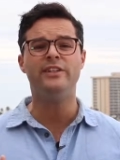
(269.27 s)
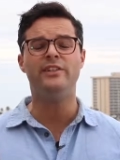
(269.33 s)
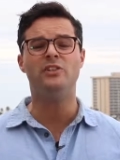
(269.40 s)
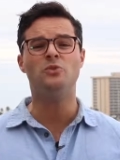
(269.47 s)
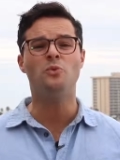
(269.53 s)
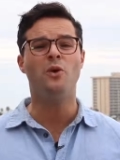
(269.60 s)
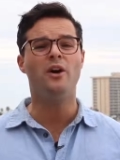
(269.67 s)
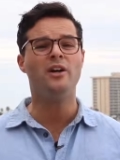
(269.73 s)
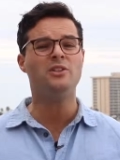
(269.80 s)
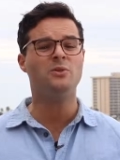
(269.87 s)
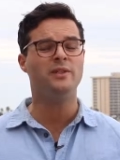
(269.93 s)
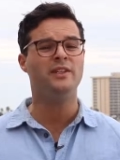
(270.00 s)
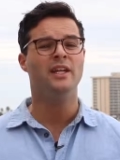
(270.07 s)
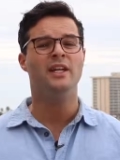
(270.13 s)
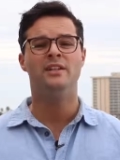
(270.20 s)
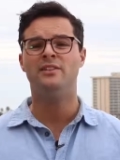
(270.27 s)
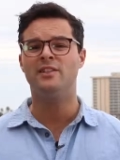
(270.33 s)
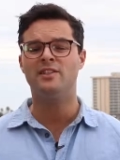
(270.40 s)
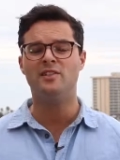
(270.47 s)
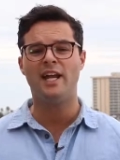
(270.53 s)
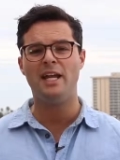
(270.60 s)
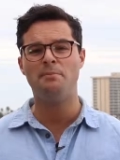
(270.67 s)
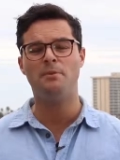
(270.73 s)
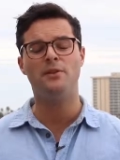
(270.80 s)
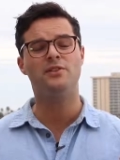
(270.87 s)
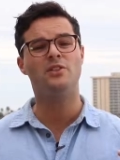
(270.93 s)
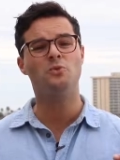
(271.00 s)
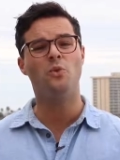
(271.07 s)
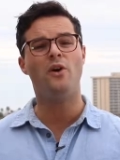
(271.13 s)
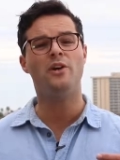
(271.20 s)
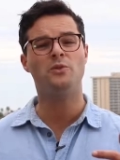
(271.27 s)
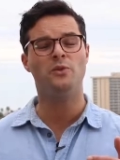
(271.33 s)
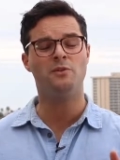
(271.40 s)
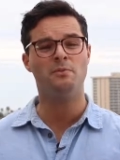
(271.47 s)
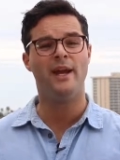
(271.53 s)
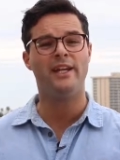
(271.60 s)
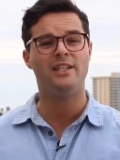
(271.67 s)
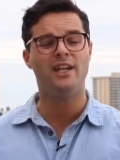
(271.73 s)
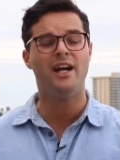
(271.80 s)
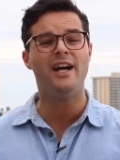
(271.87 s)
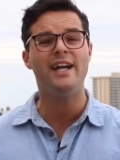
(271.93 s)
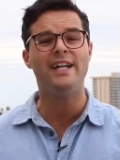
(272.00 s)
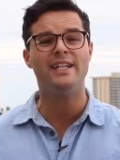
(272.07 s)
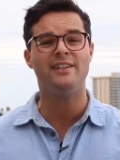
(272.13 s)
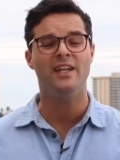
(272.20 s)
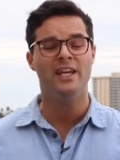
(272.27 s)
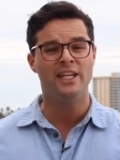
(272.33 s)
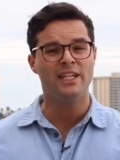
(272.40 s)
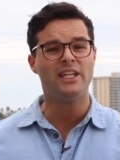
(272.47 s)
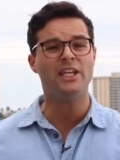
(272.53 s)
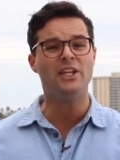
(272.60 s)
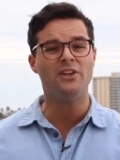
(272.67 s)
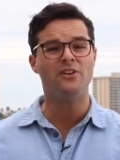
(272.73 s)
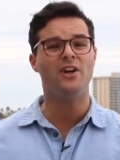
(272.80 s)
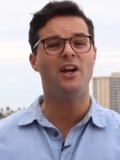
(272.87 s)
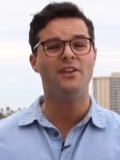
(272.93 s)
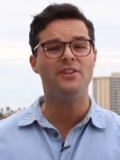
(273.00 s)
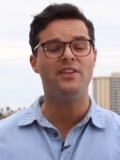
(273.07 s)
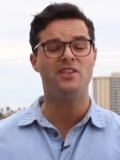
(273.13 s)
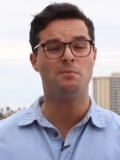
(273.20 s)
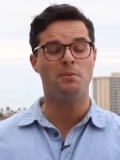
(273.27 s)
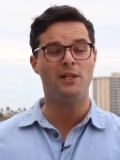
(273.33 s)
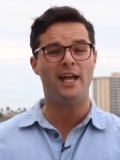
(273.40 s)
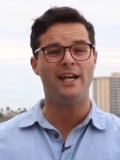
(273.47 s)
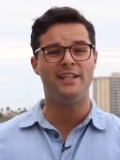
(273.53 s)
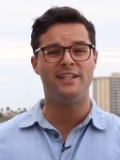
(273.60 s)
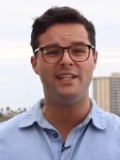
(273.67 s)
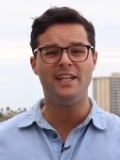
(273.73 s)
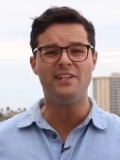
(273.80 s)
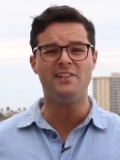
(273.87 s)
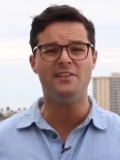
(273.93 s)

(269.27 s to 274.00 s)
Jesus walked with disciples and walked with mankind here on this planet.